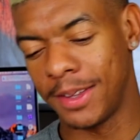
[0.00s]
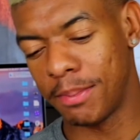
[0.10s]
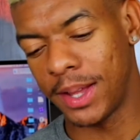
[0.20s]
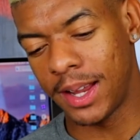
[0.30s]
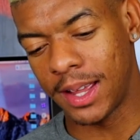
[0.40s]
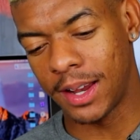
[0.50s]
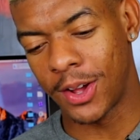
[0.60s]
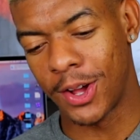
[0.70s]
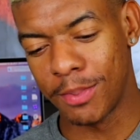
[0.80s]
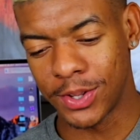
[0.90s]
But
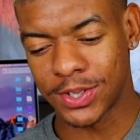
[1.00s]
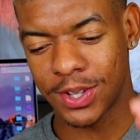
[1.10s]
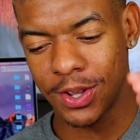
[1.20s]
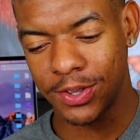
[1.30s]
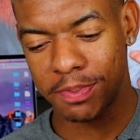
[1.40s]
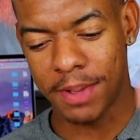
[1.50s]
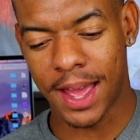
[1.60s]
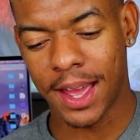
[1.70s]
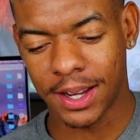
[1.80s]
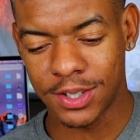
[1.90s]
it almost goes
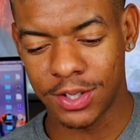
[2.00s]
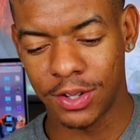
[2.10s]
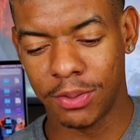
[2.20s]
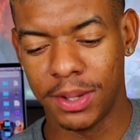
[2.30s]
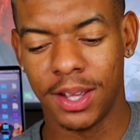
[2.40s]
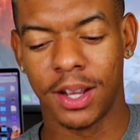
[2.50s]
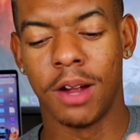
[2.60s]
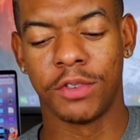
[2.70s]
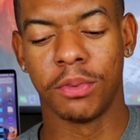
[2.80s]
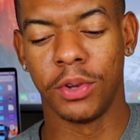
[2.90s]
back to being
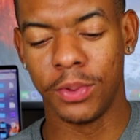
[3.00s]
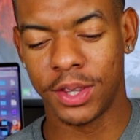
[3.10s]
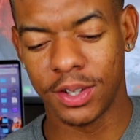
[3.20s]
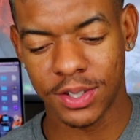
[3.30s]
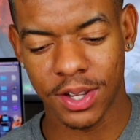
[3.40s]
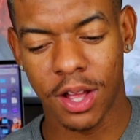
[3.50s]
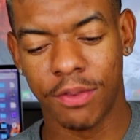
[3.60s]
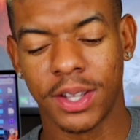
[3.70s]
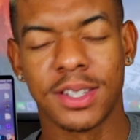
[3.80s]
comfortable with yourself,